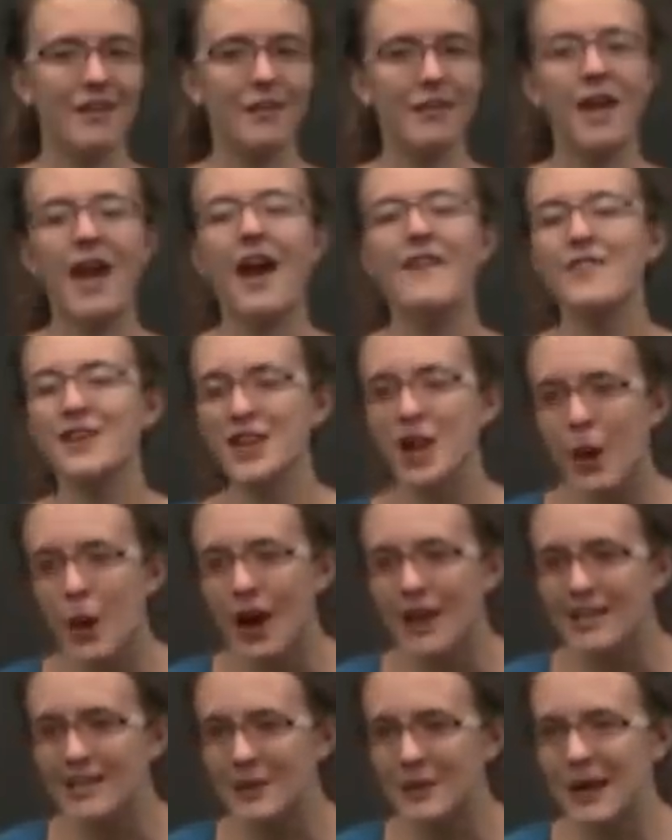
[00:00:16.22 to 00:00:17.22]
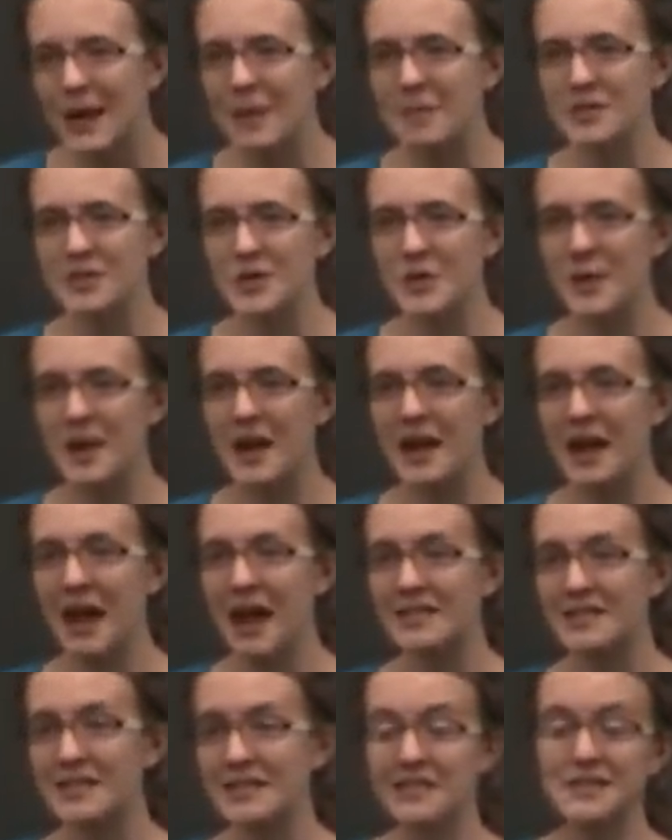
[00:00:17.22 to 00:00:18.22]
Having no idea what I'm doing
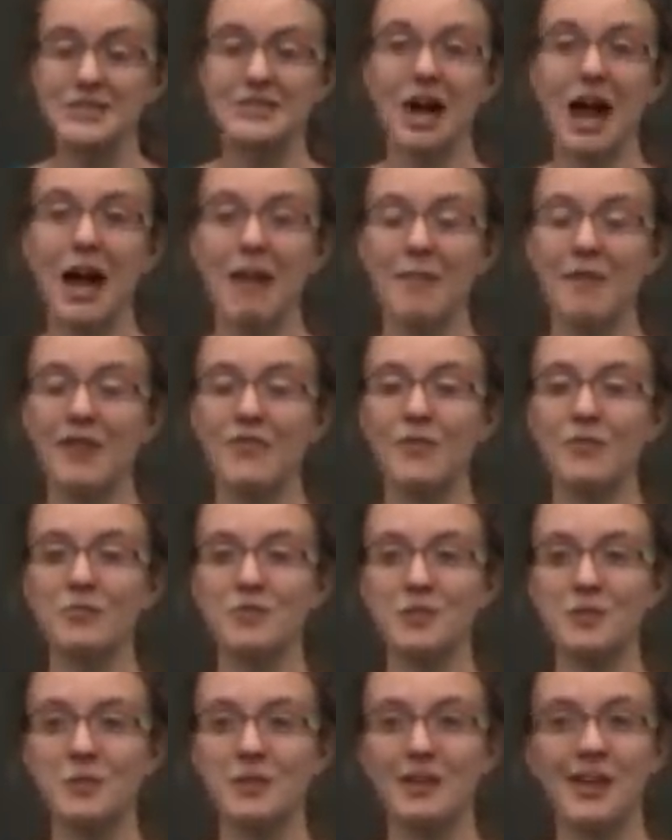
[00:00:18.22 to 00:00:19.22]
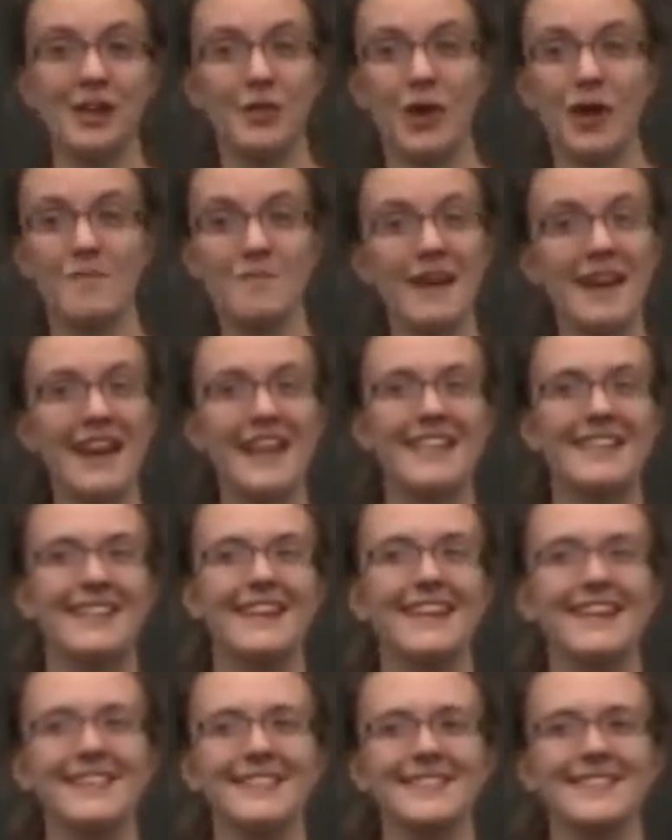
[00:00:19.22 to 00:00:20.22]
hasn't stopped me from doing a great many
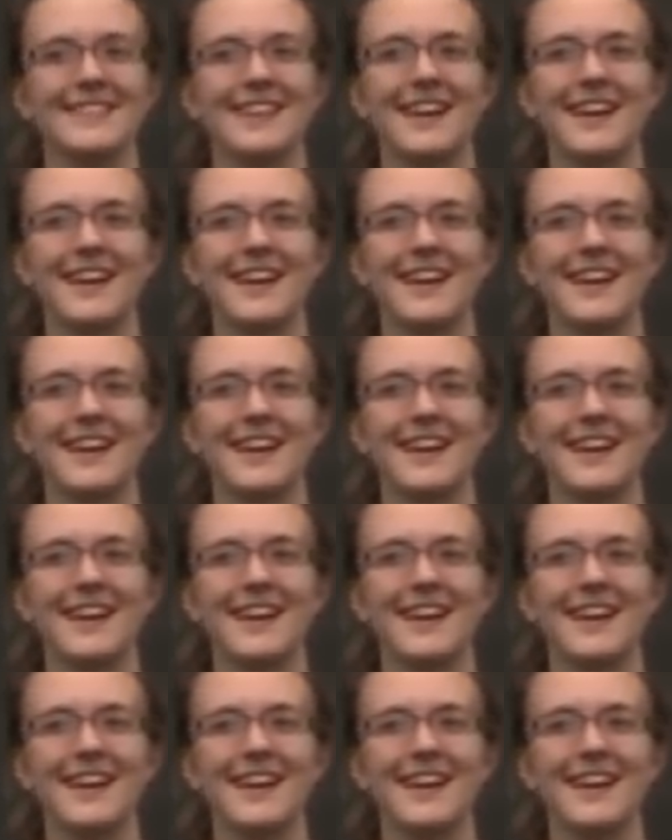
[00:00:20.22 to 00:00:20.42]
things.